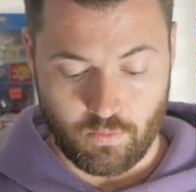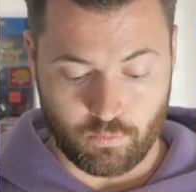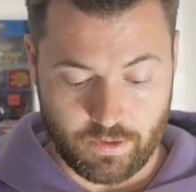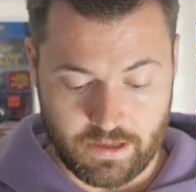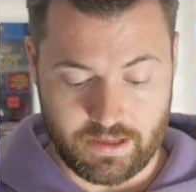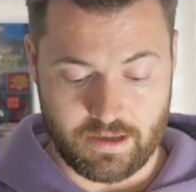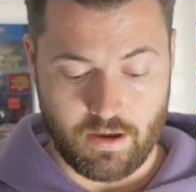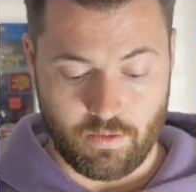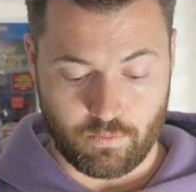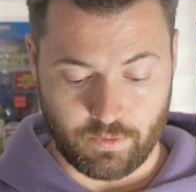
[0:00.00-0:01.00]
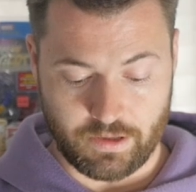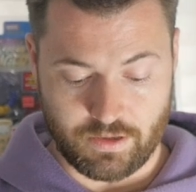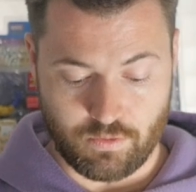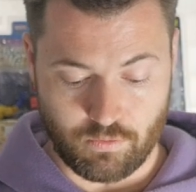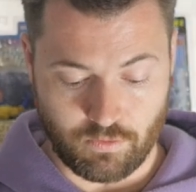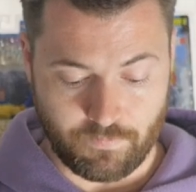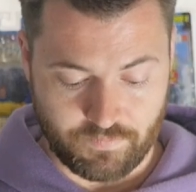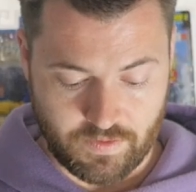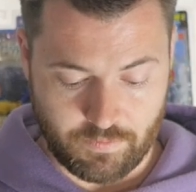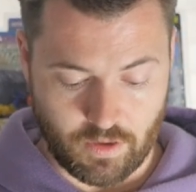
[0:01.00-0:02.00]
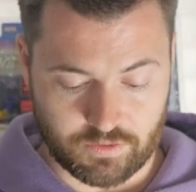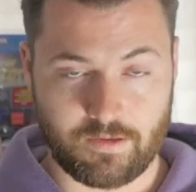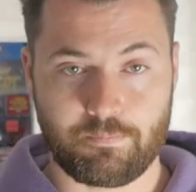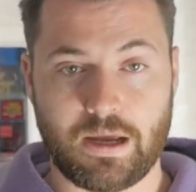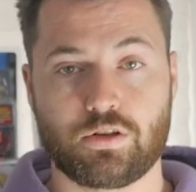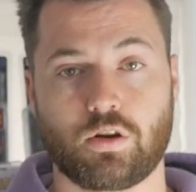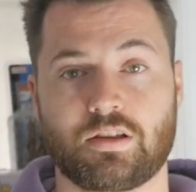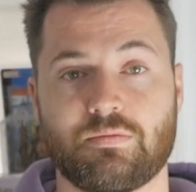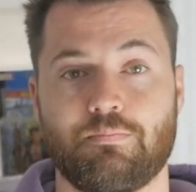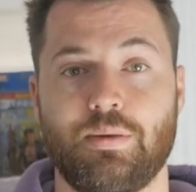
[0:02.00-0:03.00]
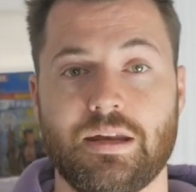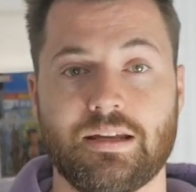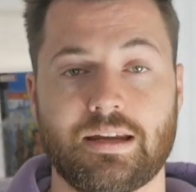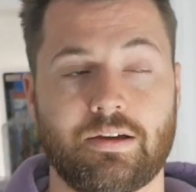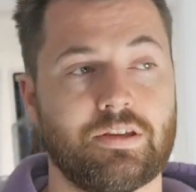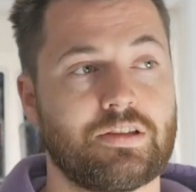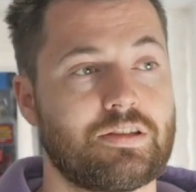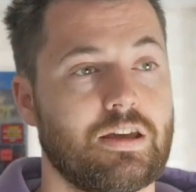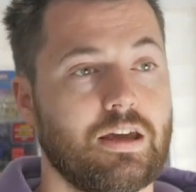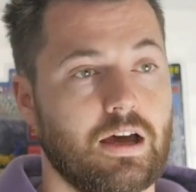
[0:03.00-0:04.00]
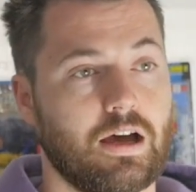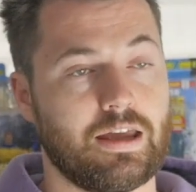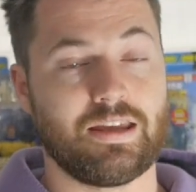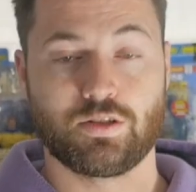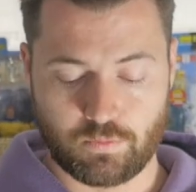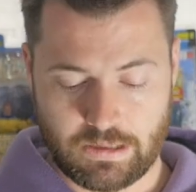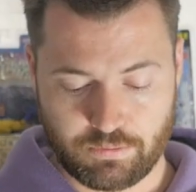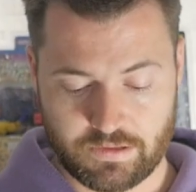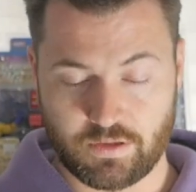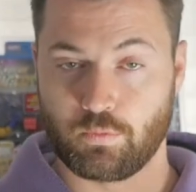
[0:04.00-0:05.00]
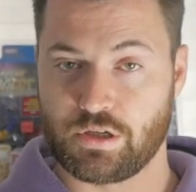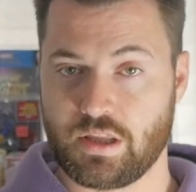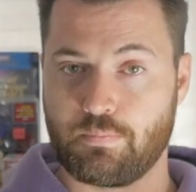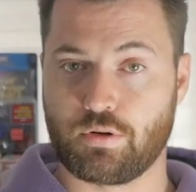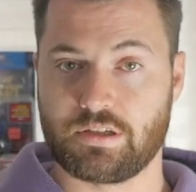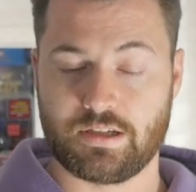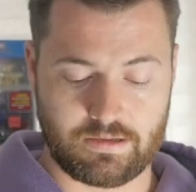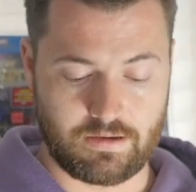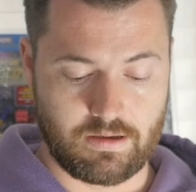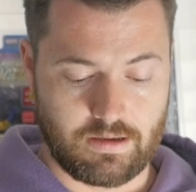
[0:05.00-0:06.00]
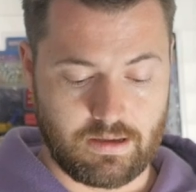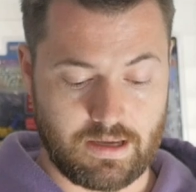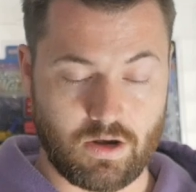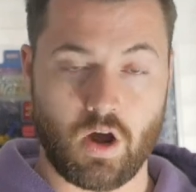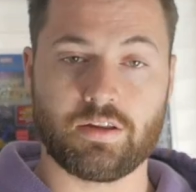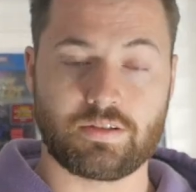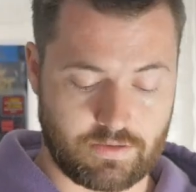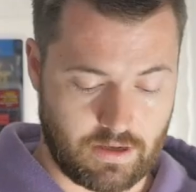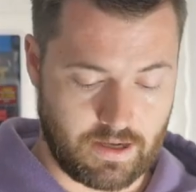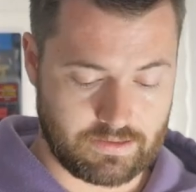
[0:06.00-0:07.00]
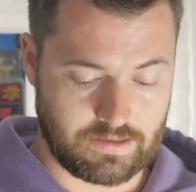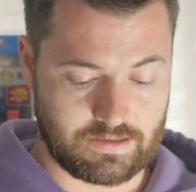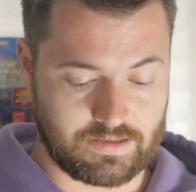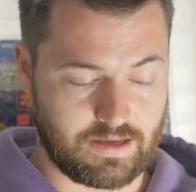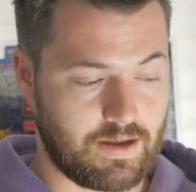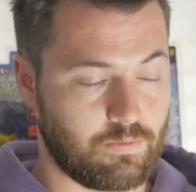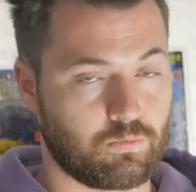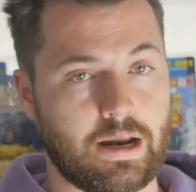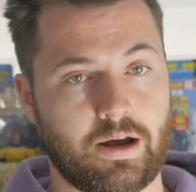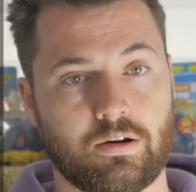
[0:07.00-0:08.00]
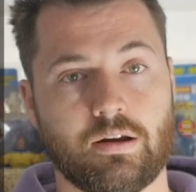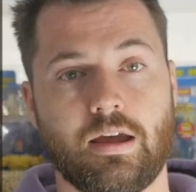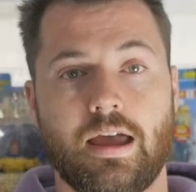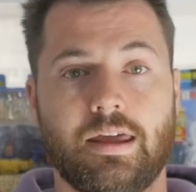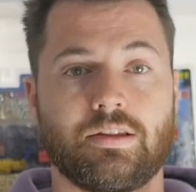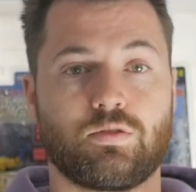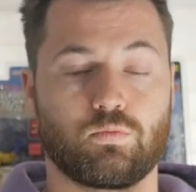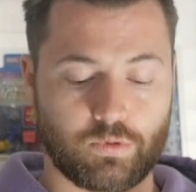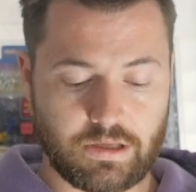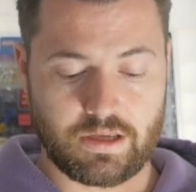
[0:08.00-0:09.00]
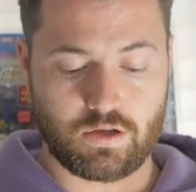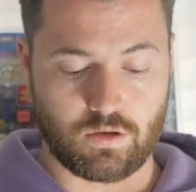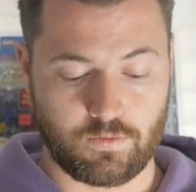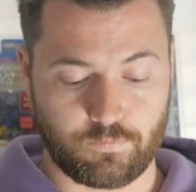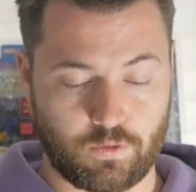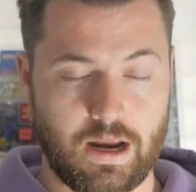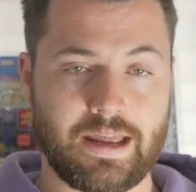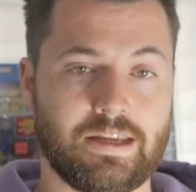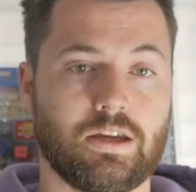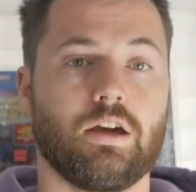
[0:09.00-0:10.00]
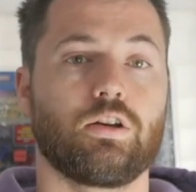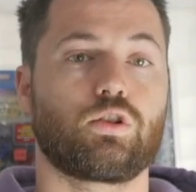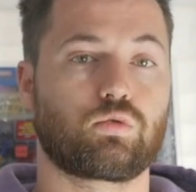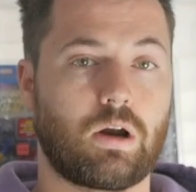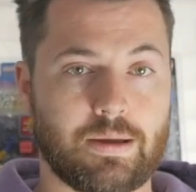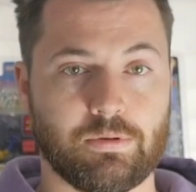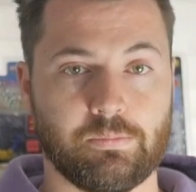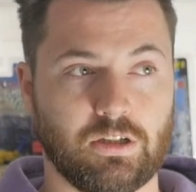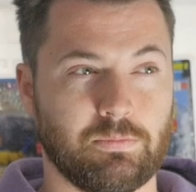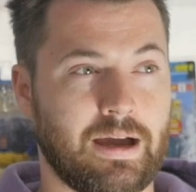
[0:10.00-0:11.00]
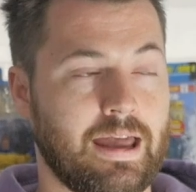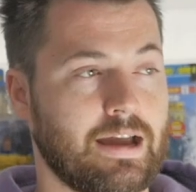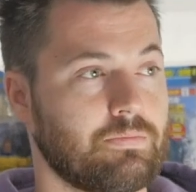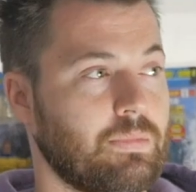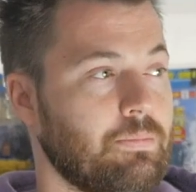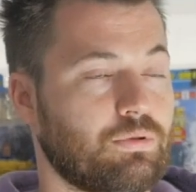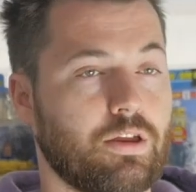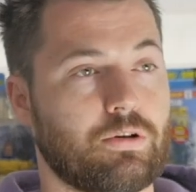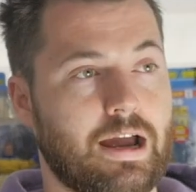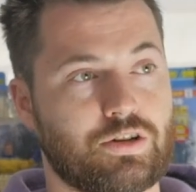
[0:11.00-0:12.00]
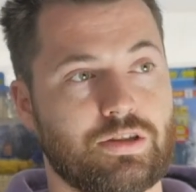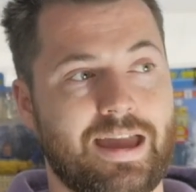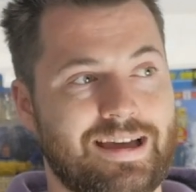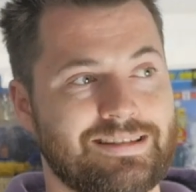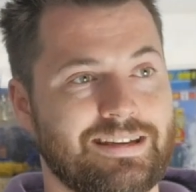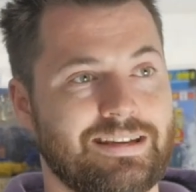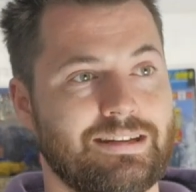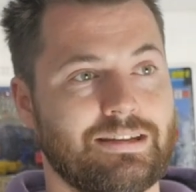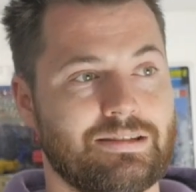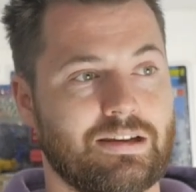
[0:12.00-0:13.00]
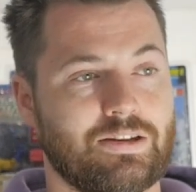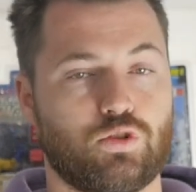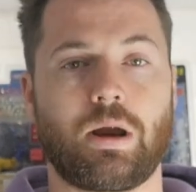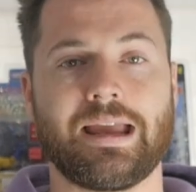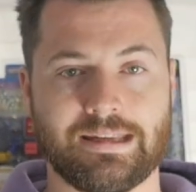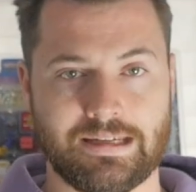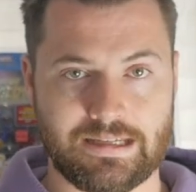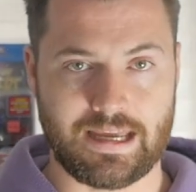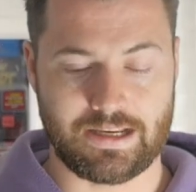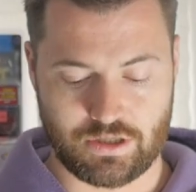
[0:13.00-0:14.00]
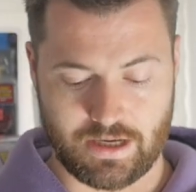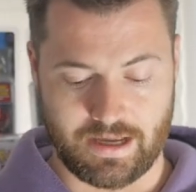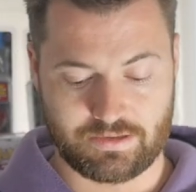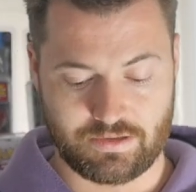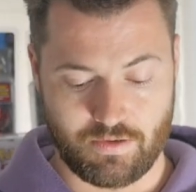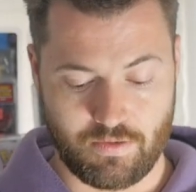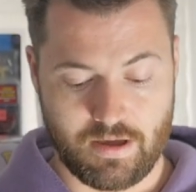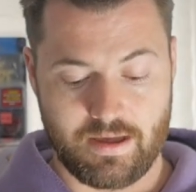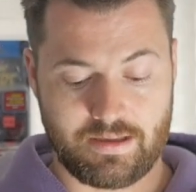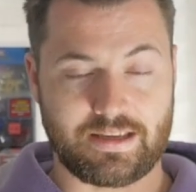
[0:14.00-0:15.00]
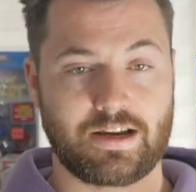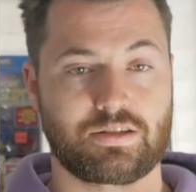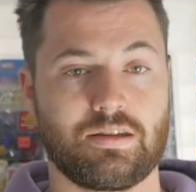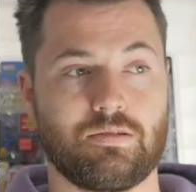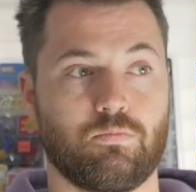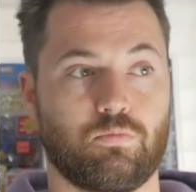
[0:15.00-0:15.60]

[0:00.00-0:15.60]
Really, really cool. And we also have Patriarchs Bidding. Now this is a reprint, originally printed in Onslaught. It's a rare, and it's really good for any tribal build. My brother actually has it in his Dragon EDH deck, so it's actually